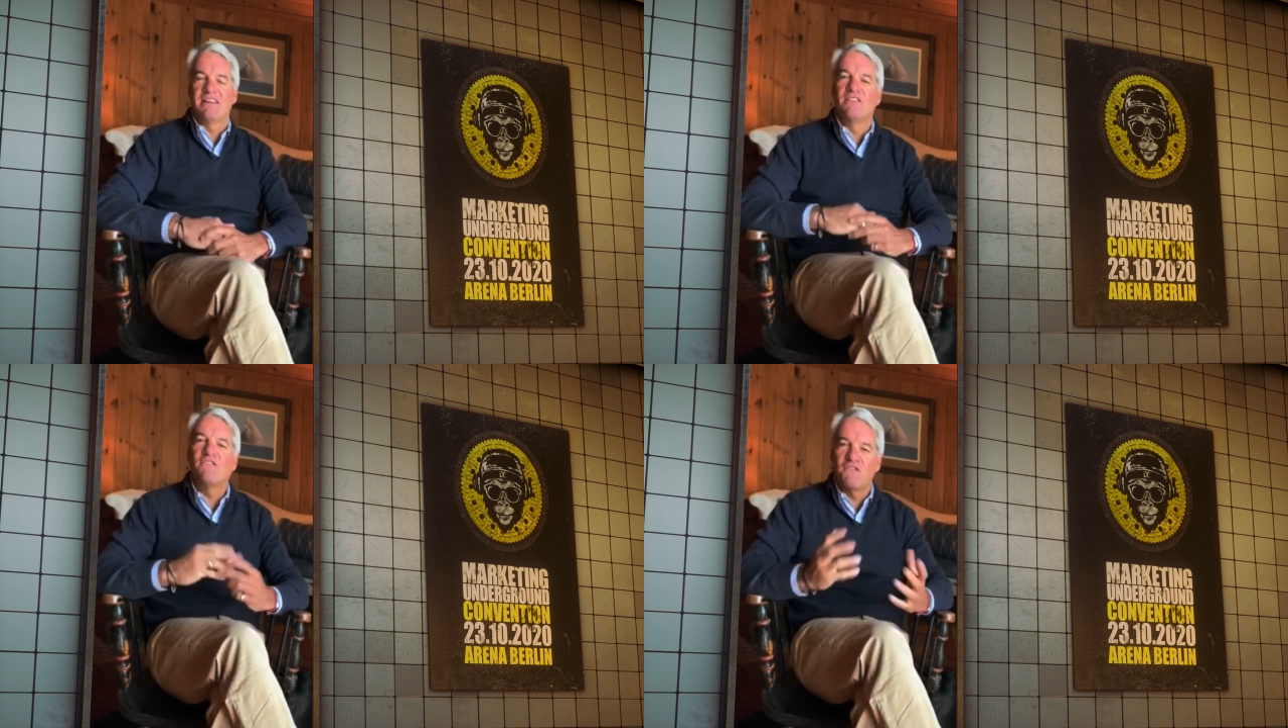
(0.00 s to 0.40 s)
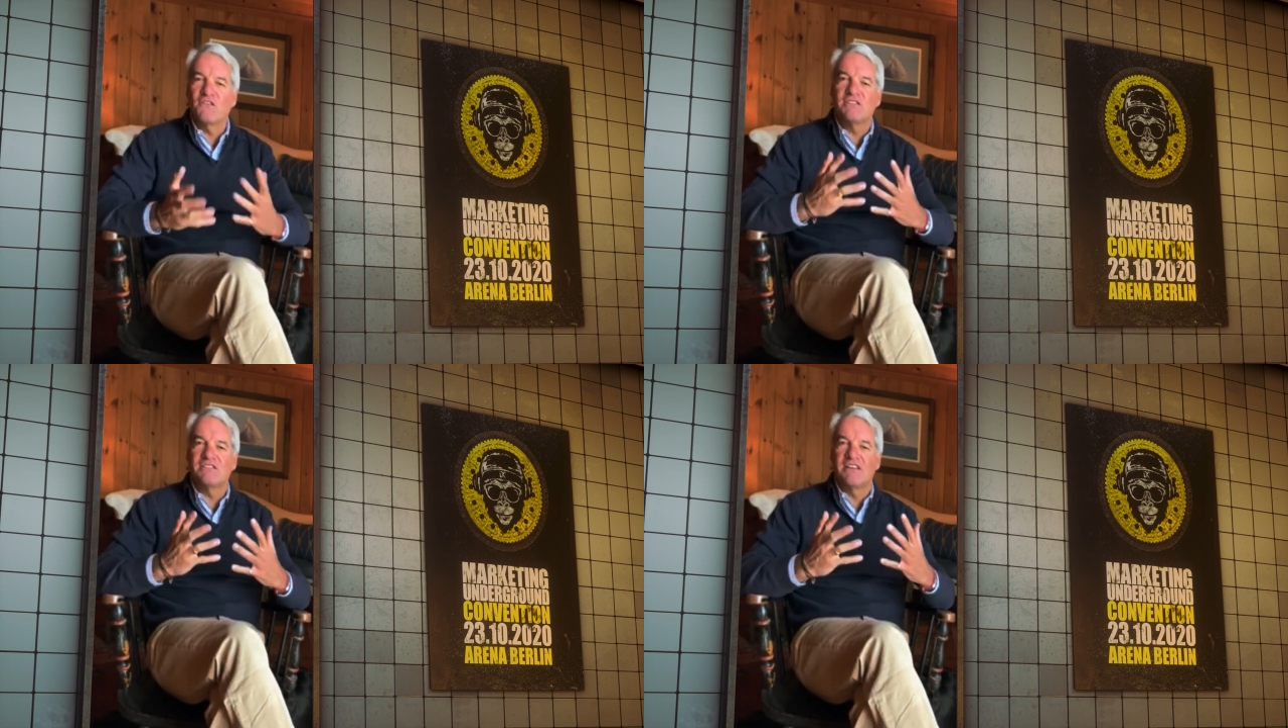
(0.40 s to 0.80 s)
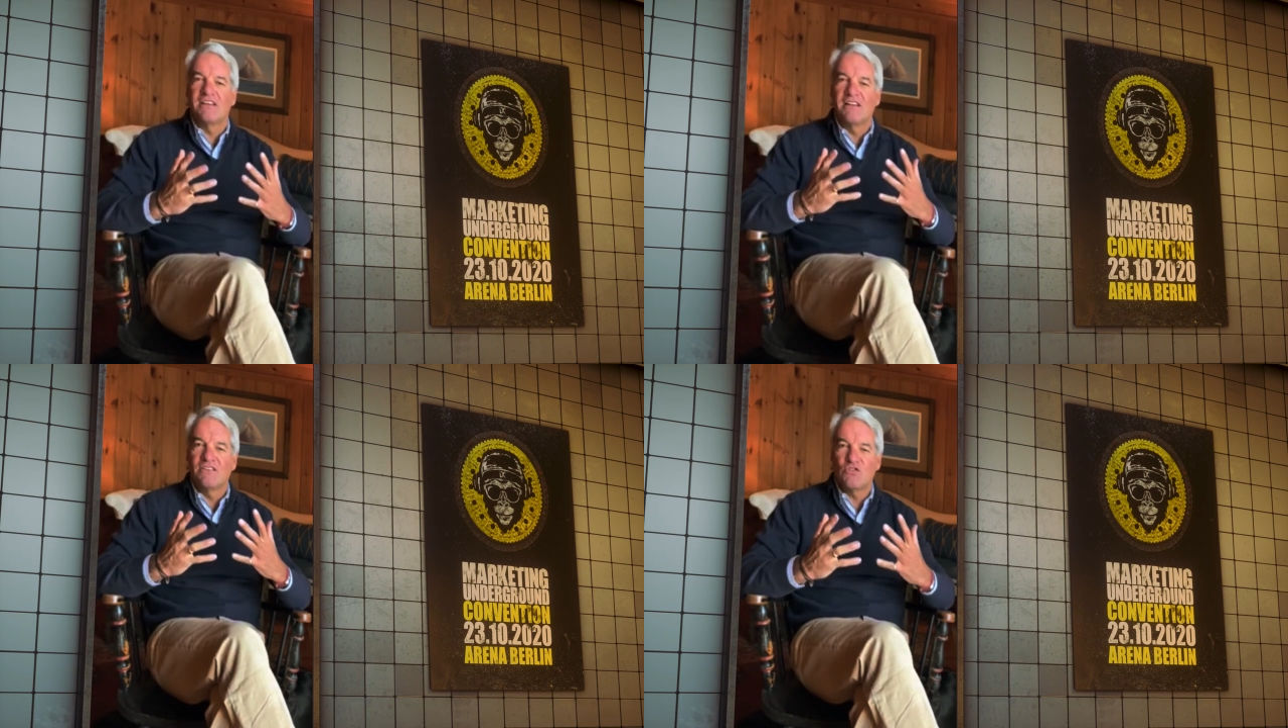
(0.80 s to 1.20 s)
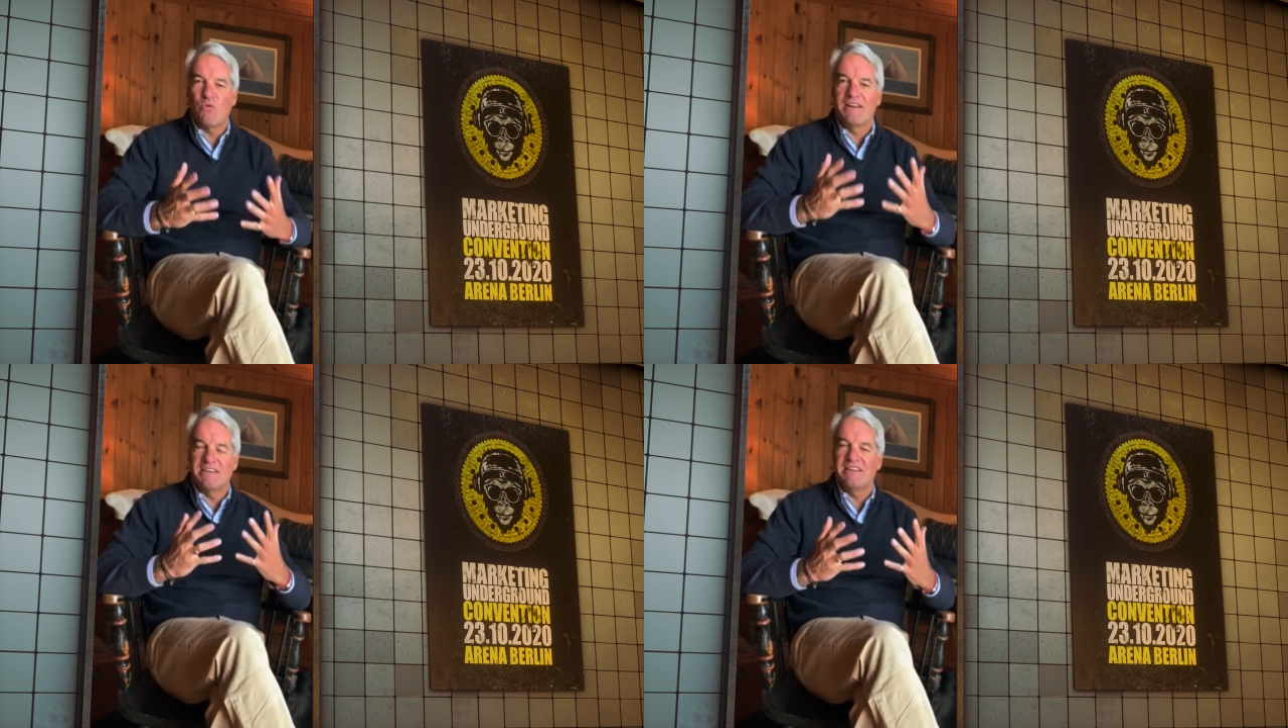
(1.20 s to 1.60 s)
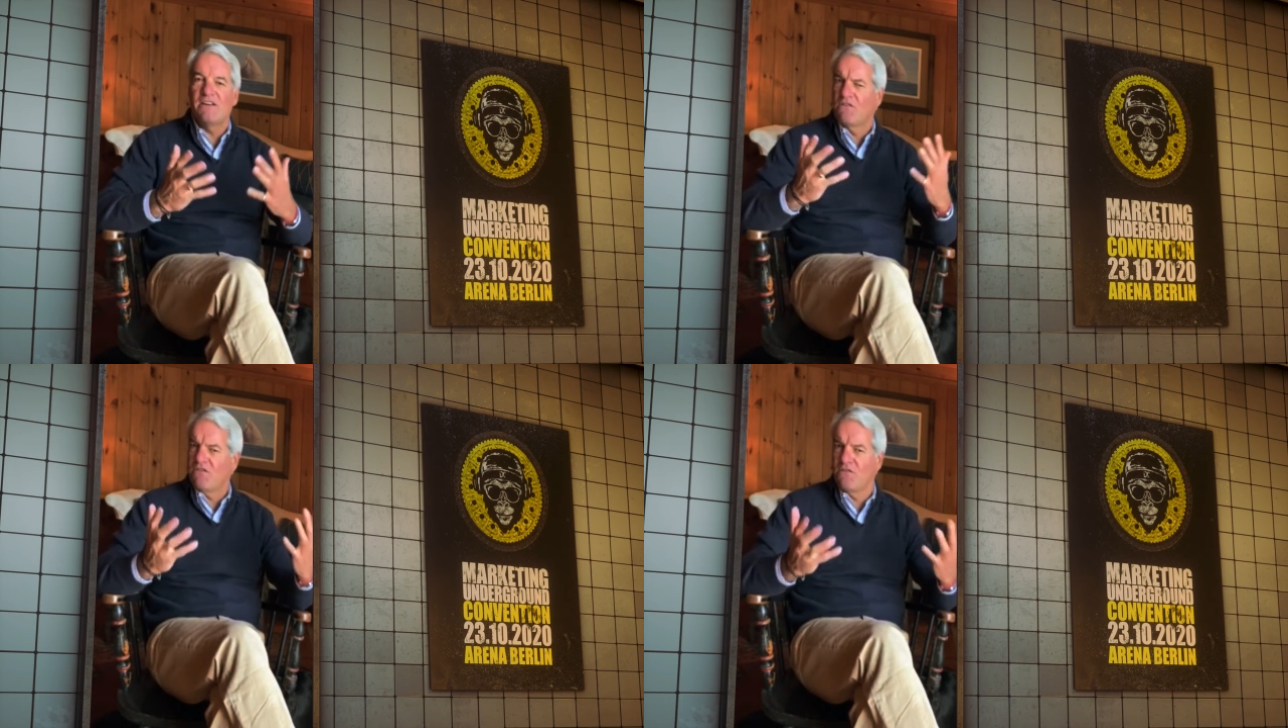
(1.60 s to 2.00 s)
in the first 20
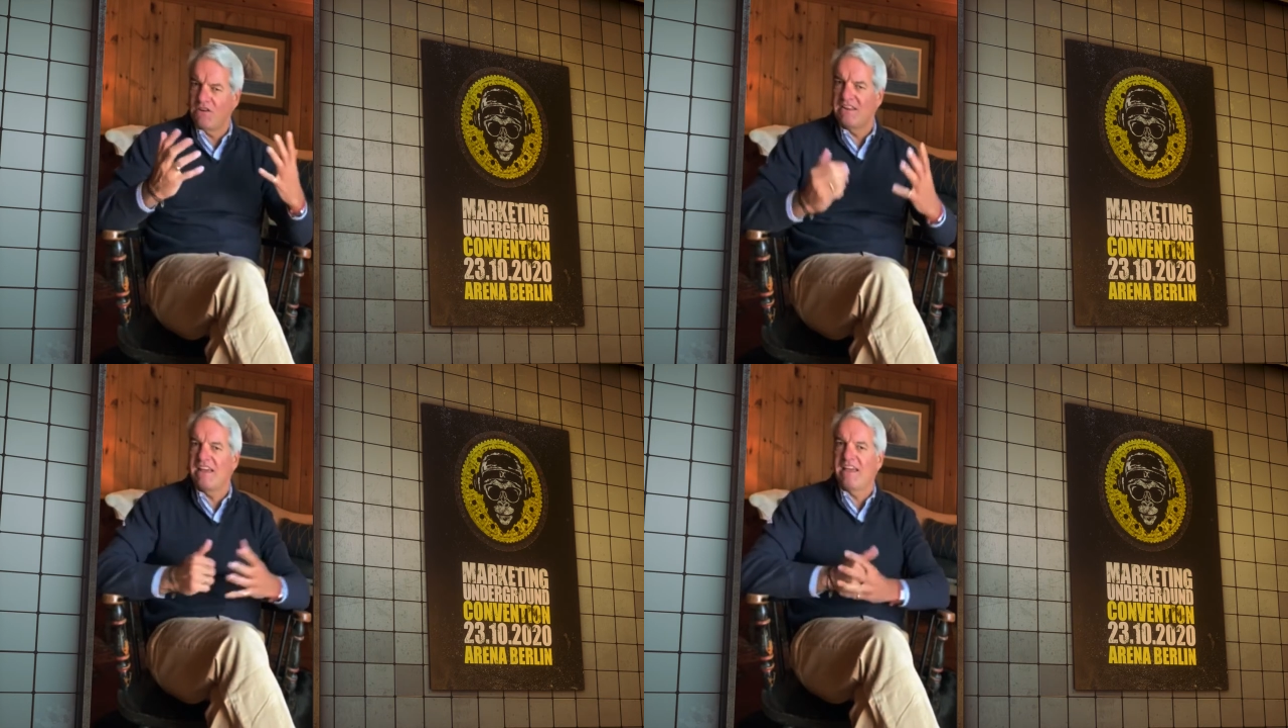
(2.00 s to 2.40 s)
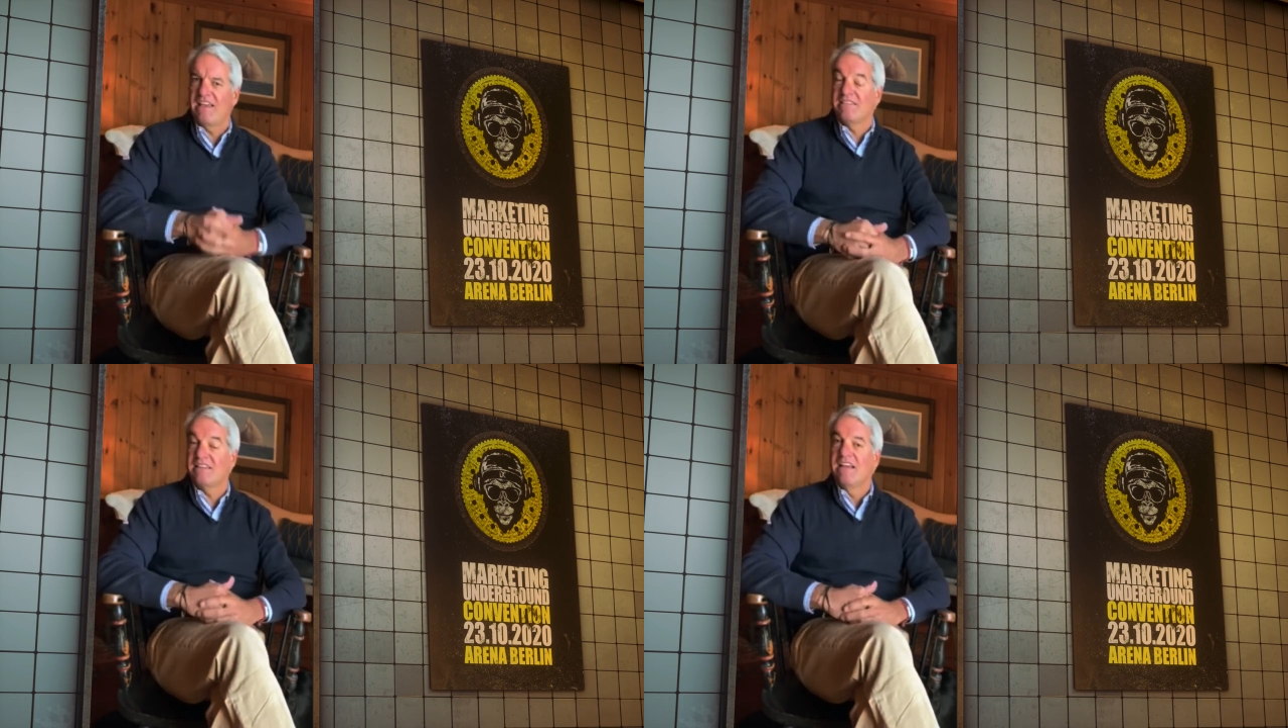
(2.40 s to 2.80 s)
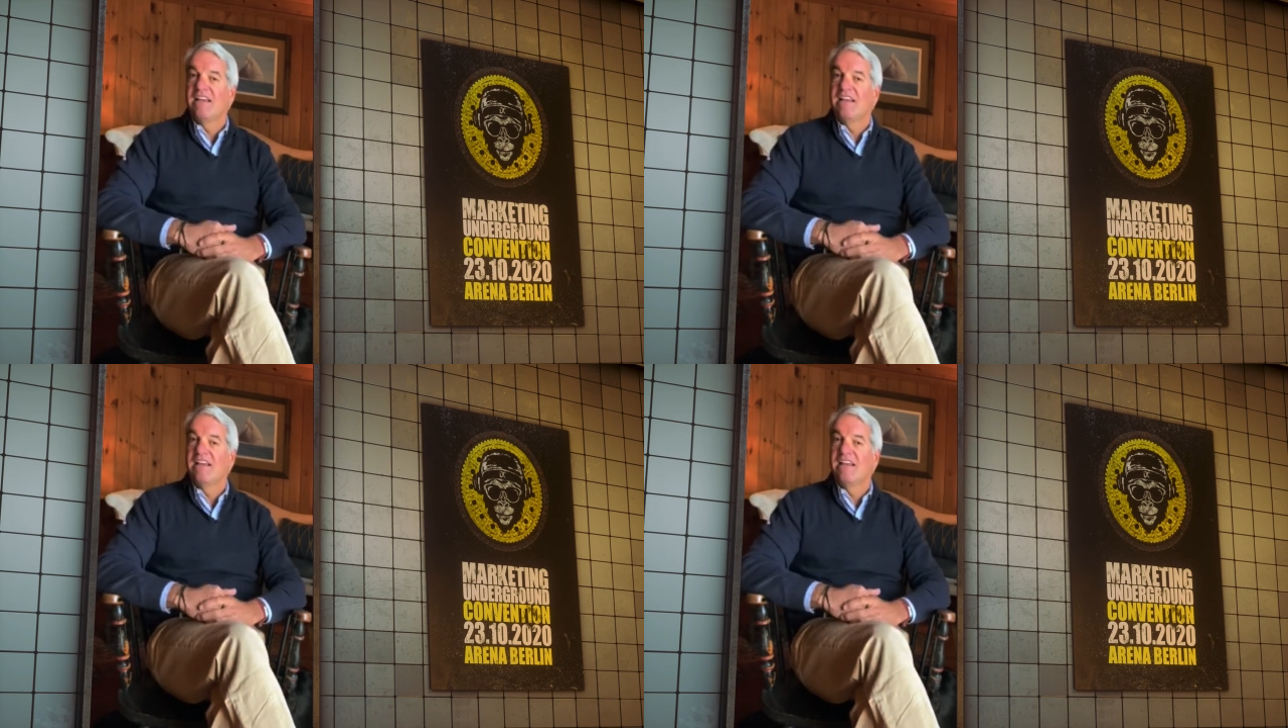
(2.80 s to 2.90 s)
or 30 days,